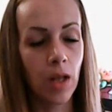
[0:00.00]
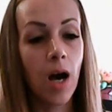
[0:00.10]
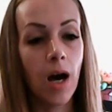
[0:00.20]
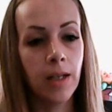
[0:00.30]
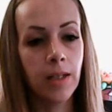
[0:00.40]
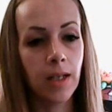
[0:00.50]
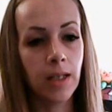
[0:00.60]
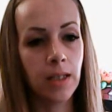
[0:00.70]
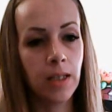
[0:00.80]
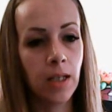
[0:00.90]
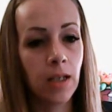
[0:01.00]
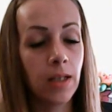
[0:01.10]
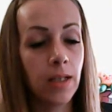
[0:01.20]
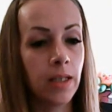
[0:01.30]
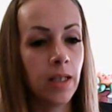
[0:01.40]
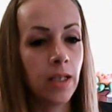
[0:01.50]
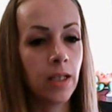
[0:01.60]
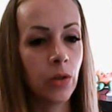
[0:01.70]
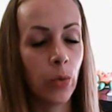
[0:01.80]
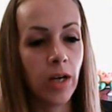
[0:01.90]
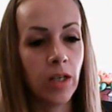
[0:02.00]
analytical and thinking twice